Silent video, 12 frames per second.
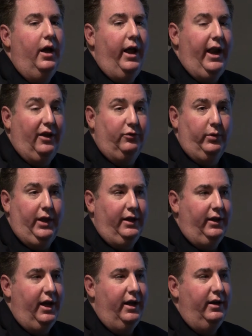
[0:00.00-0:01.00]
And that's what they
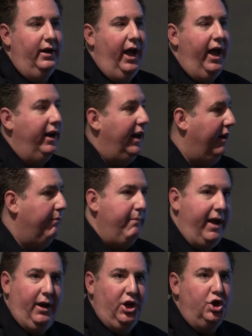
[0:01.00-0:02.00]
did, and it
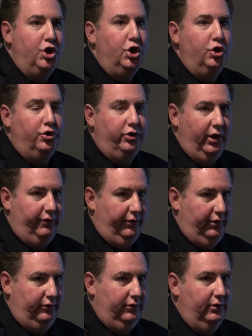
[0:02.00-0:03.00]
made a huge
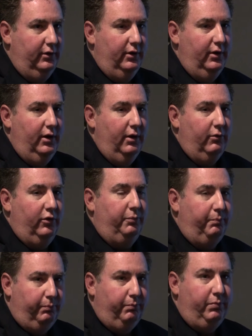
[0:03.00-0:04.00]
difference, because
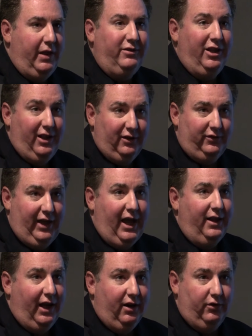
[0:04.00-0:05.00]
to this
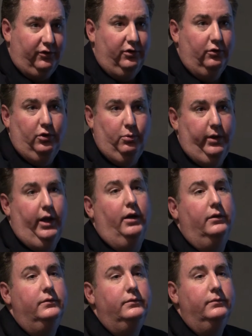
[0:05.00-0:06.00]
day, they're still doing that.
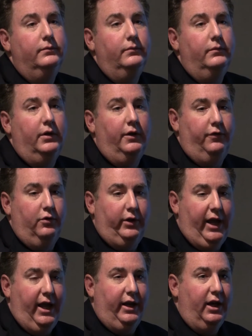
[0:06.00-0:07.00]
If you
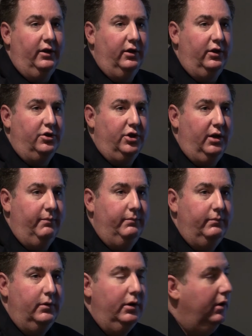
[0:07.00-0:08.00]
can't get into the
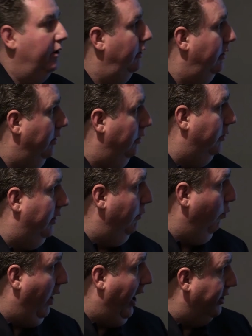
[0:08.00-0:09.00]
gym, you
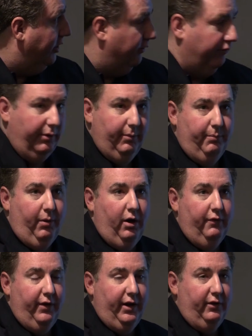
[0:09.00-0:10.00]
can watch from
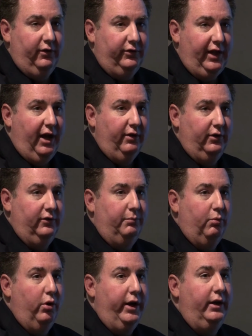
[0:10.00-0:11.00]
above and the sound is
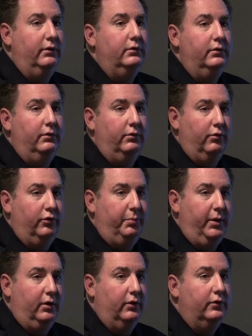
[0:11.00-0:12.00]
brought in through
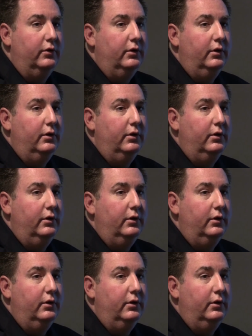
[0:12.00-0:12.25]
speakers.